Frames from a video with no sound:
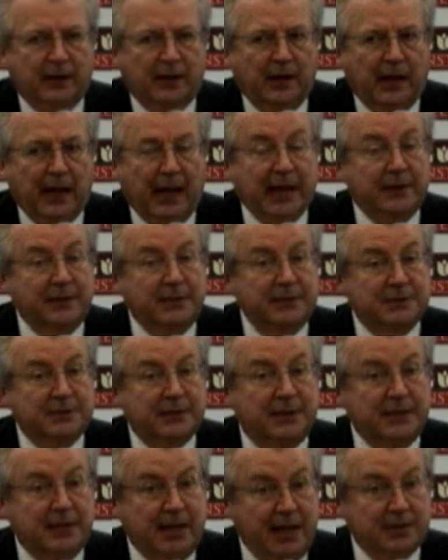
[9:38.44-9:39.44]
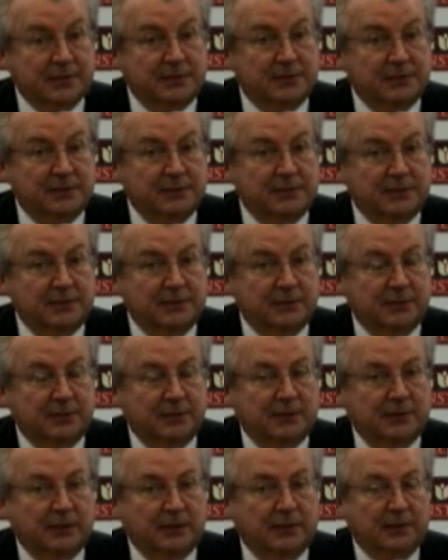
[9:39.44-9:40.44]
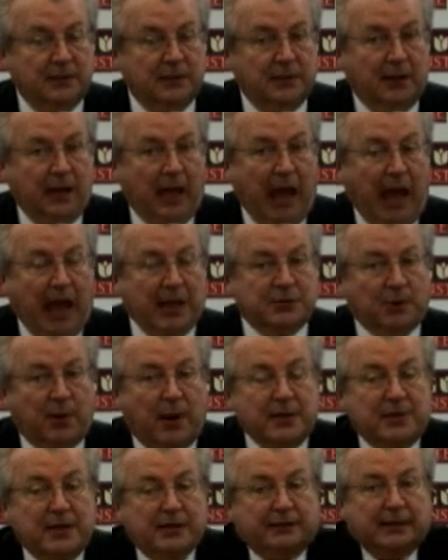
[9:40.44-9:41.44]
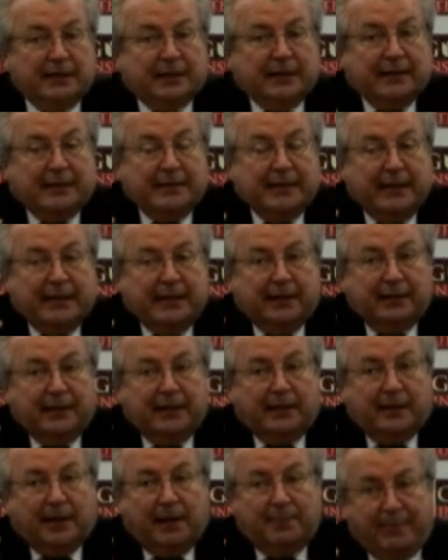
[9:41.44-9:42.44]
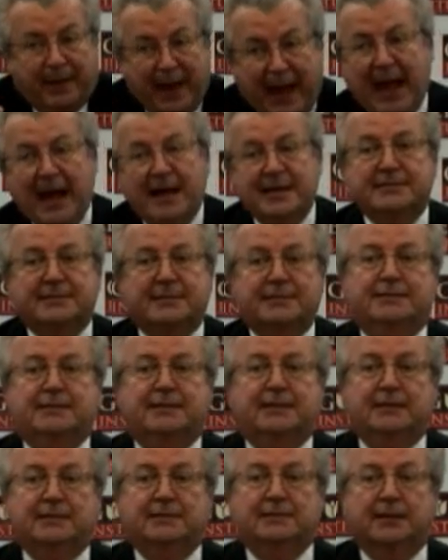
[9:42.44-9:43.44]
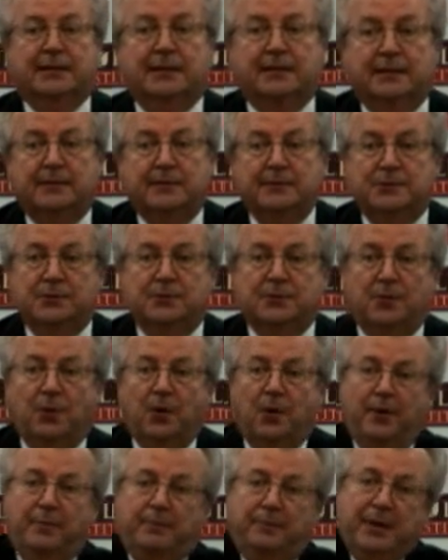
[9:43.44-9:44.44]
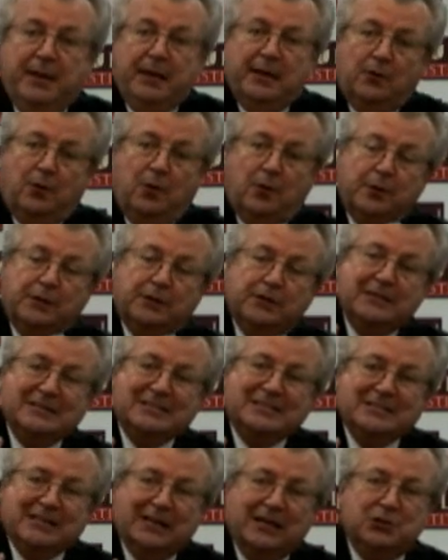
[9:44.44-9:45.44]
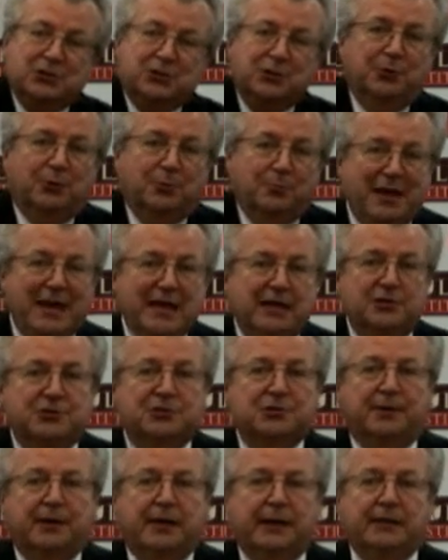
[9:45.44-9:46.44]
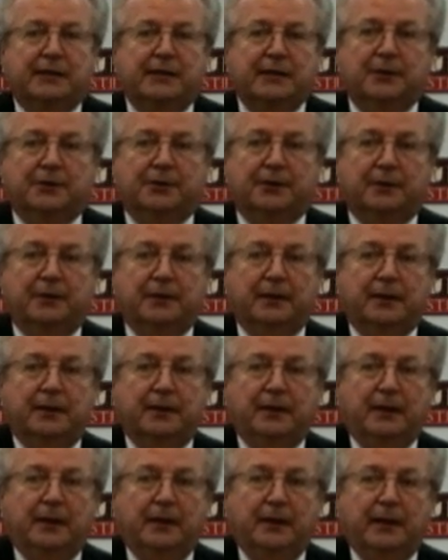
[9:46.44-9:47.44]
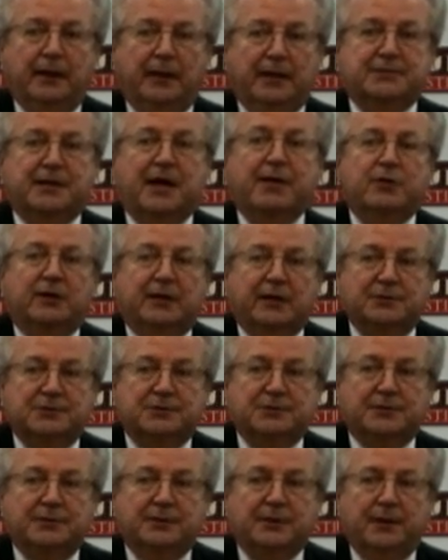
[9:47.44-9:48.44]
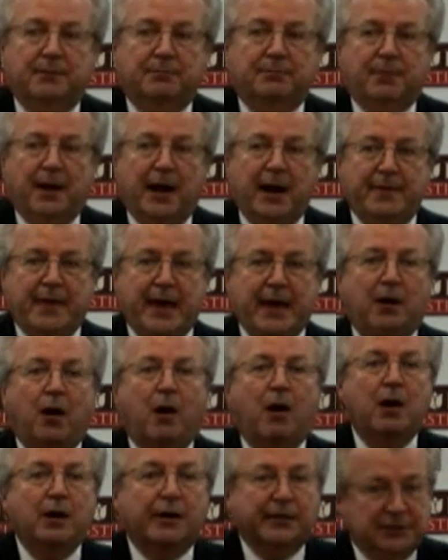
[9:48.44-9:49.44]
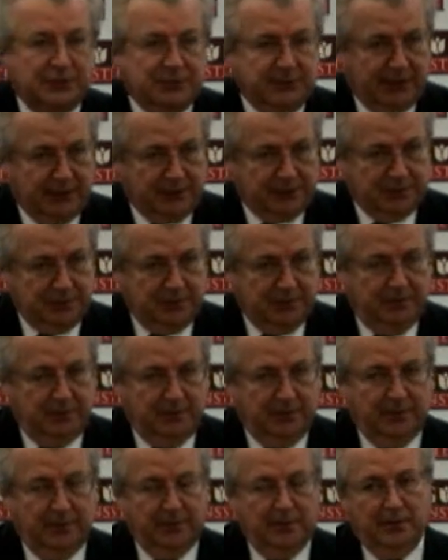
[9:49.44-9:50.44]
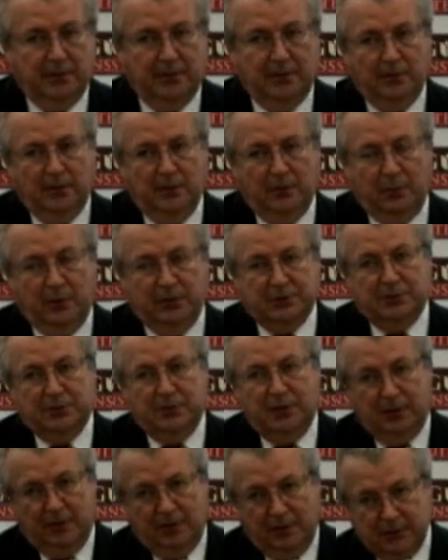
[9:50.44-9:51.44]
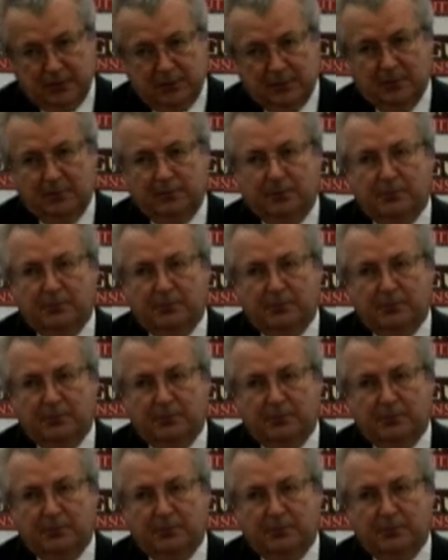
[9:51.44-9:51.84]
And he said, yes. And so I think the capacity to be an organizational manager and leader is evidenced by that architecture which this